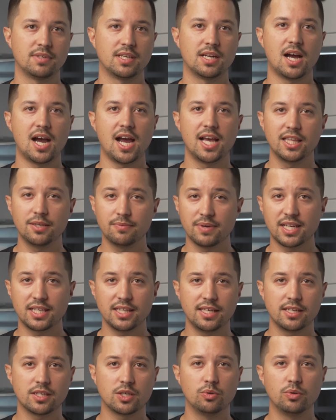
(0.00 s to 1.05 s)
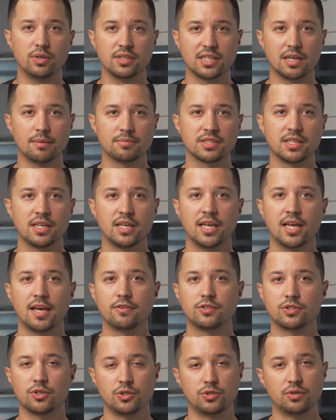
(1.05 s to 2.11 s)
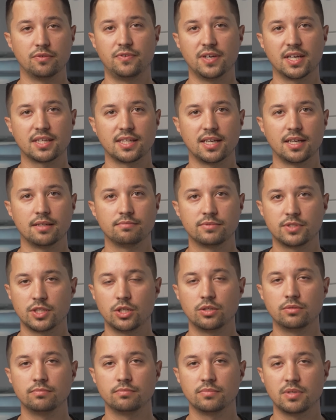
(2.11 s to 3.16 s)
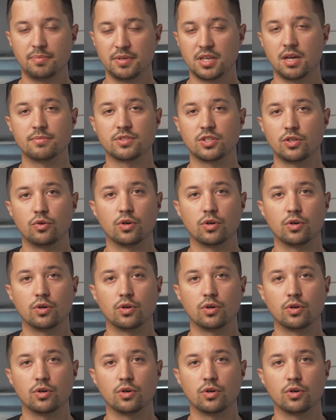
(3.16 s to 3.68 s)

and highly regulated coolant temps have shown to affect that, so it becomes the